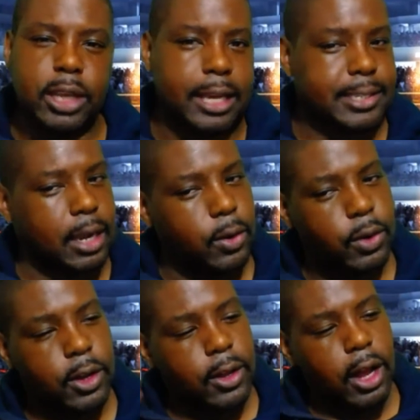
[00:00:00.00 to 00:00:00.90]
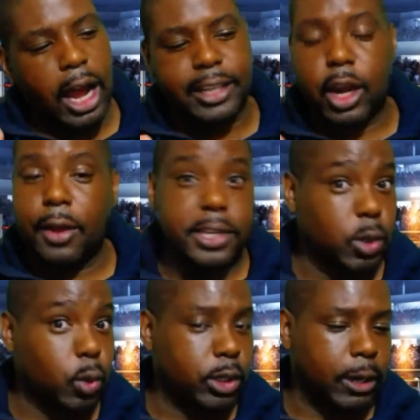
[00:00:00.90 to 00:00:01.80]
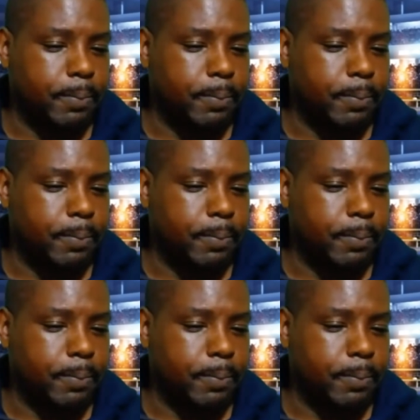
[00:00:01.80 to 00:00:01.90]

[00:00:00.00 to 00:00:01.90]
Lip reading: So I'd go in this order.